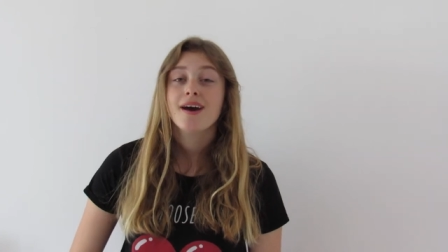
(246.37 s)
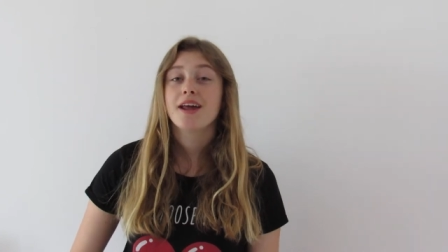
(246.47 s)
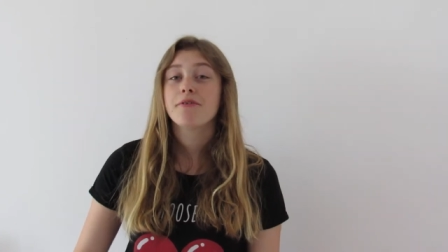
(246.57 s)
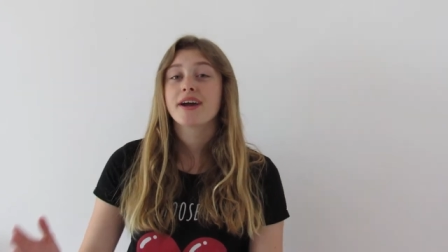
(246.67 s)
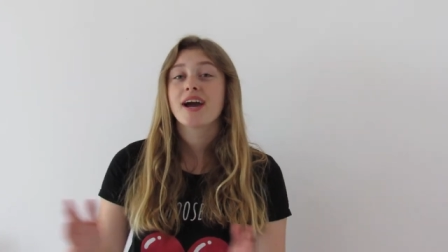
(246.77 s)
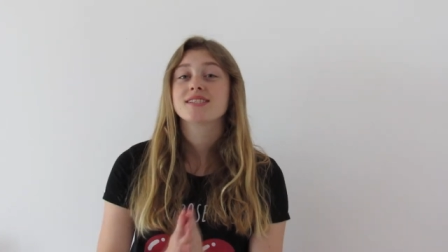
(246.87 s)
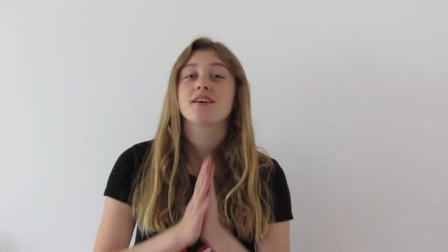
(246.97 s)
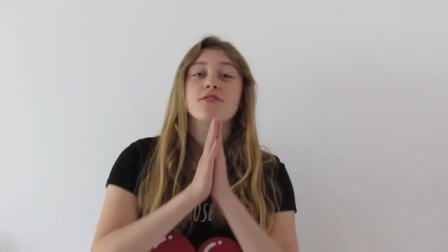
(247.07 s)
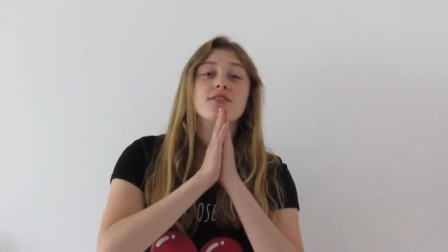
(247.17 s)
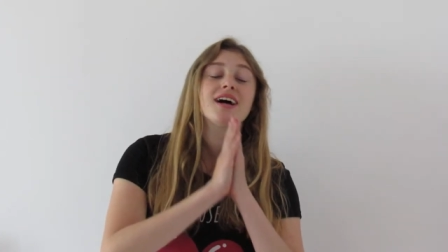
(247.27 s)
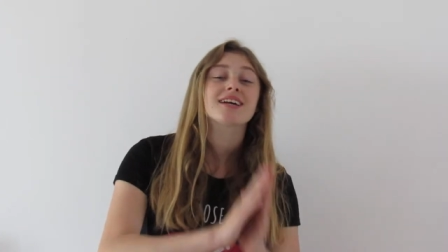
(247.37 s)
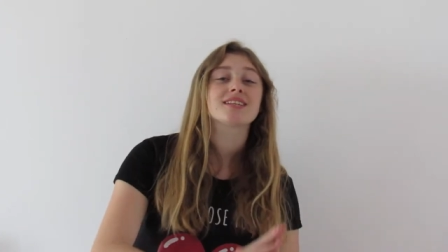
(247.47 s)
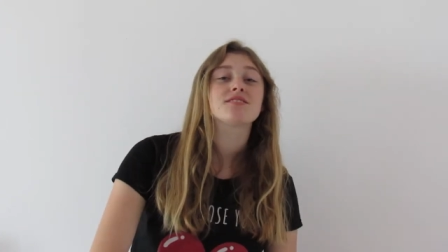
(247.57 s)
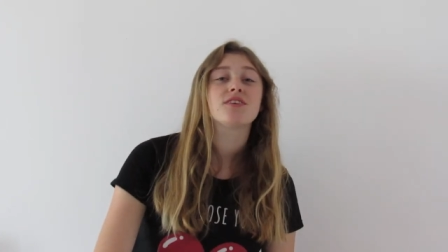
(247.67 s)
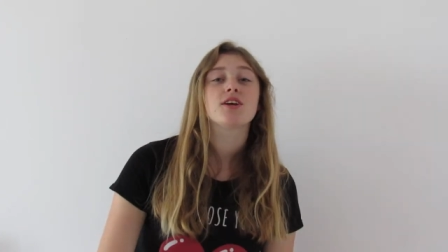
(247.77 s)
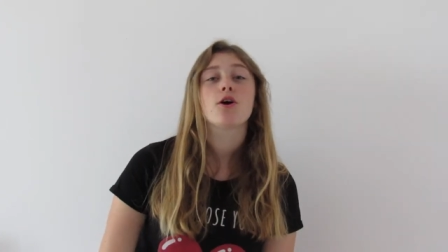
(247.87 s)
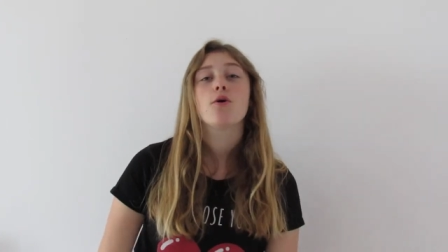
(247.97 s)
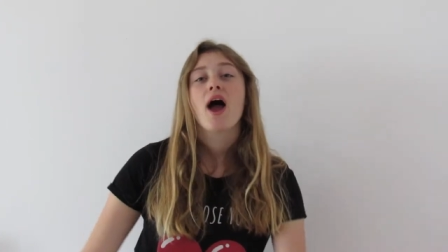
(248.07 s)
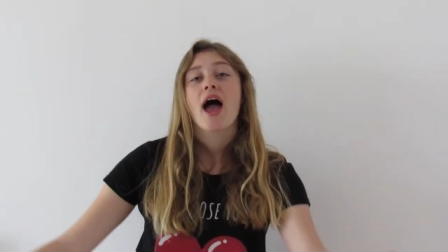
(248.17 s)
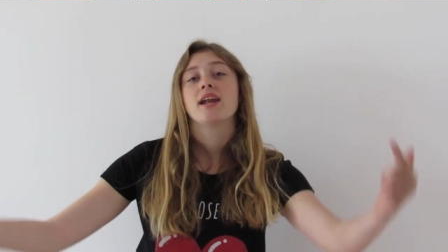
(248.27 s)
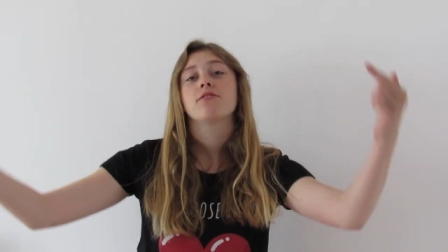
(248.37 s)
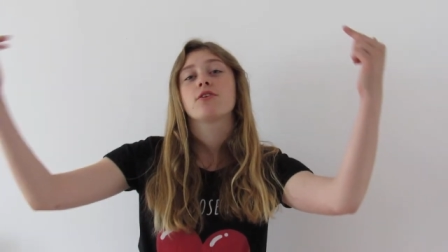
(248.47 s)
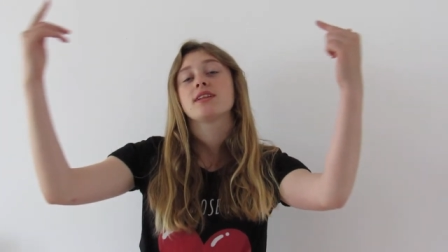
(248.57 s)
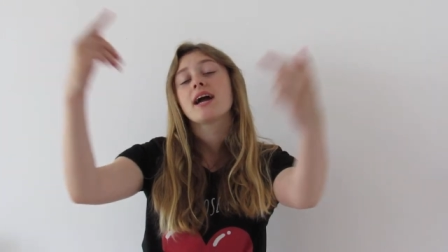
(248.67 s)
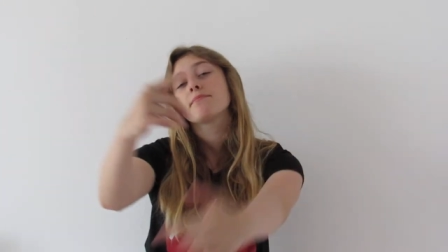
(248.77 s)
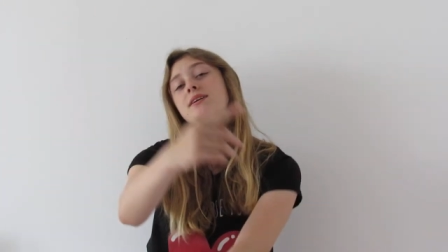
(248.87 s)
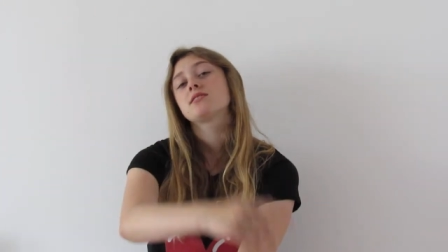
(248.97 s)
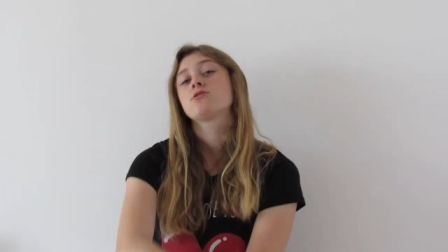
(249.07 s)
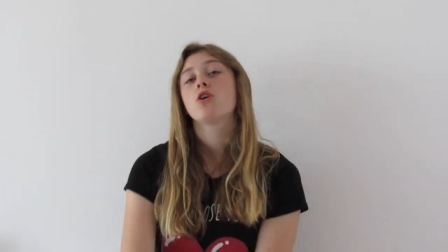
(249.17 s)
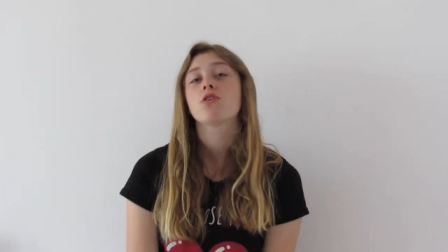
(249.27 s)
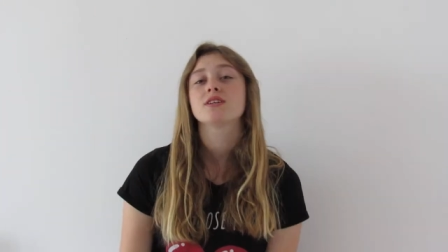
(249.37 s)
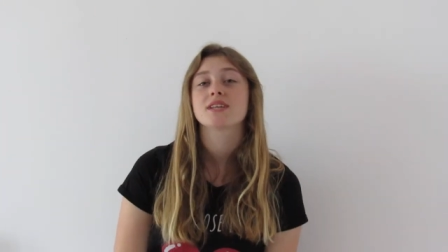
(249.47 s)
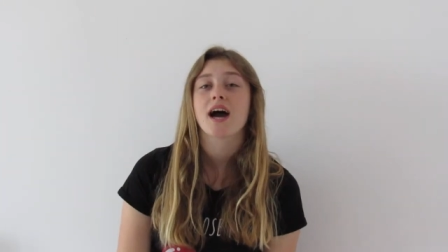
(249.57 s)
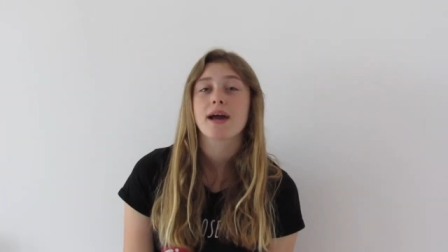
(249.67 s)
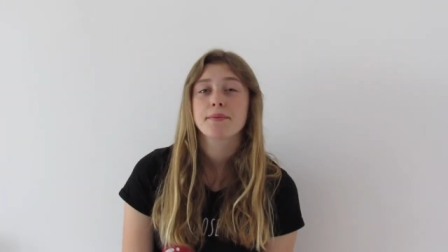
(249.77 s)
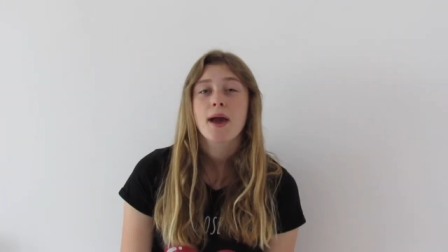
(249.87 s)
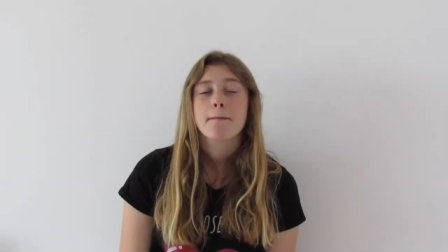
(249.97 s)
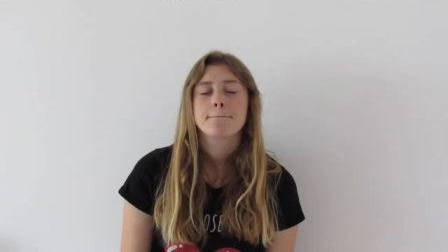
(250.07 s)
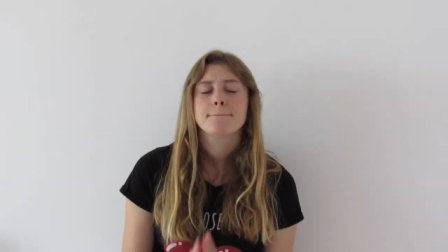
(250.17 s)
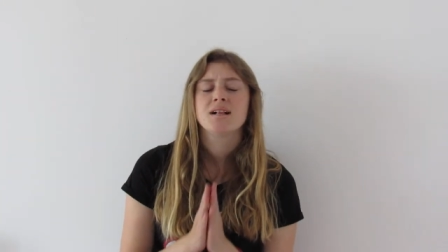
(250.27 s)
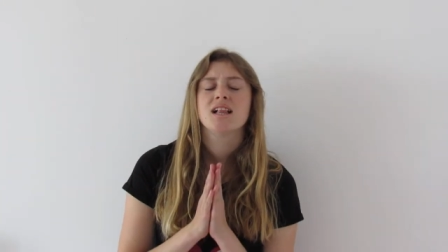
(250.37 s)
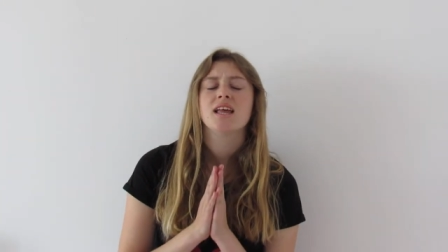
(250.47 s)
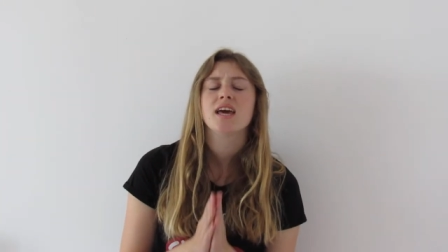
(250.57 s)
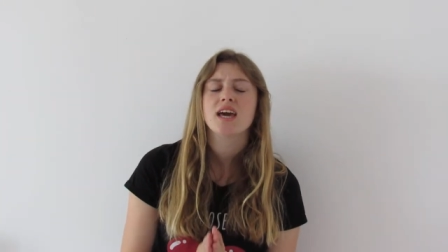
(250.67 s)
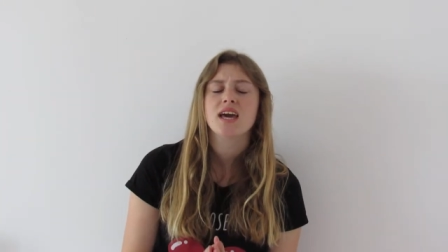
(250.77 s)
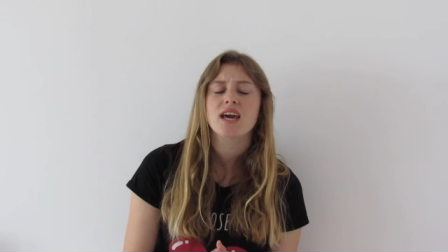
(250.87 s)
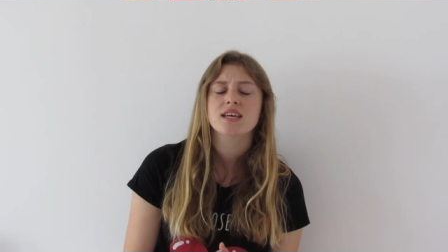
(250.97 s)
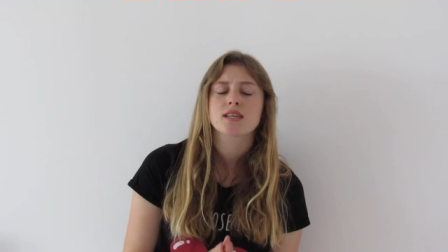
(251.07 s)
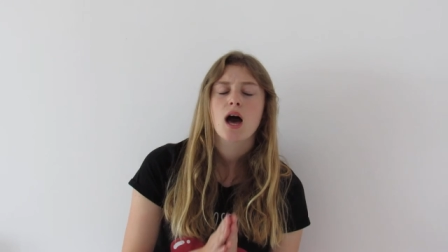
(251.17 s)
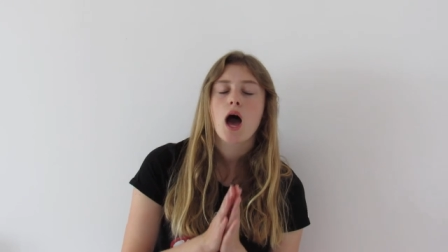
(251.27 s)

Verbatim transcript: Anyway, guys, if you like this video and if you like my story time, please,